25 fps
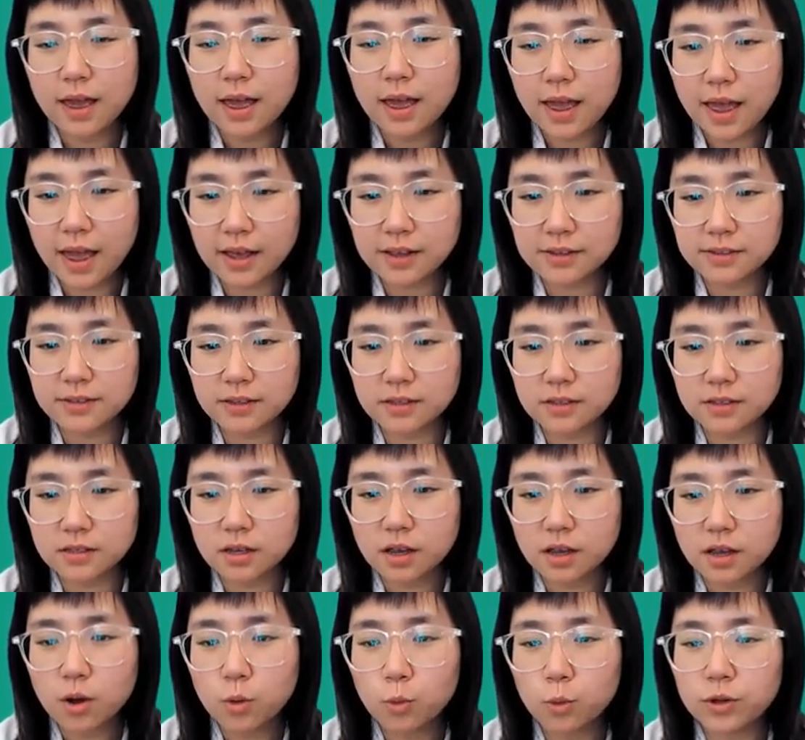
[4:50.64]
Acids
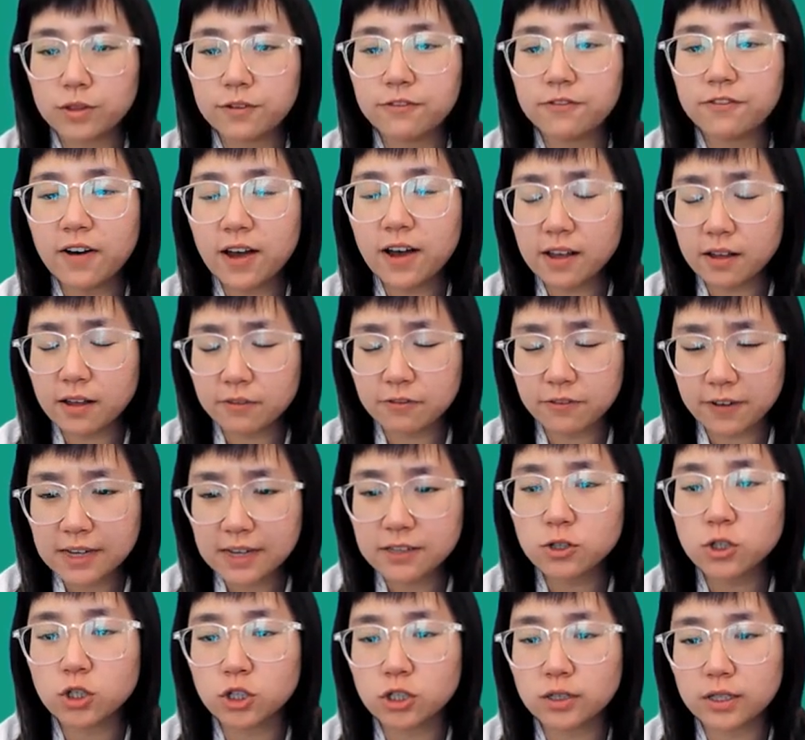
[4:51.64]
with
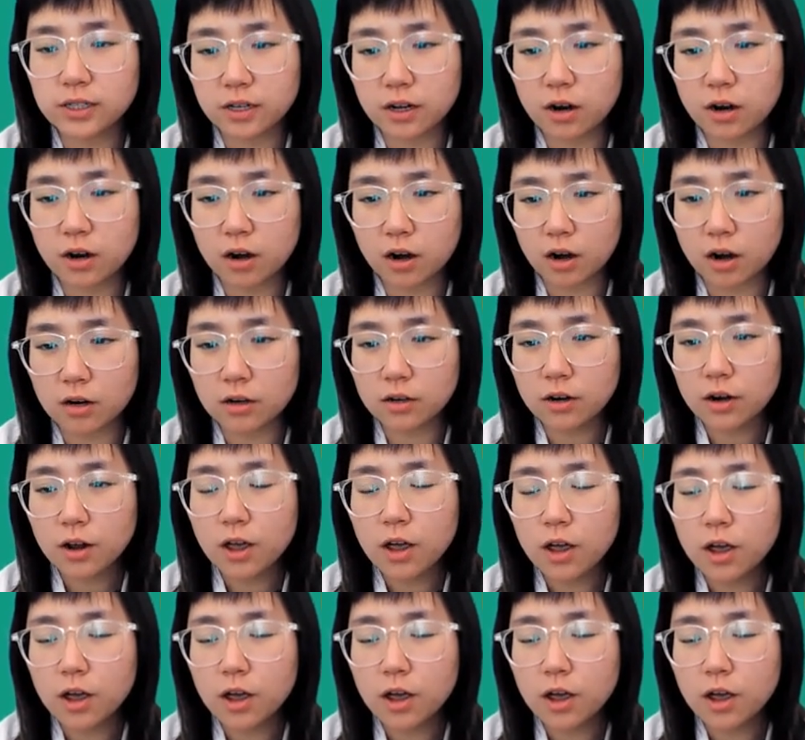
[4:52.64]
faster DRR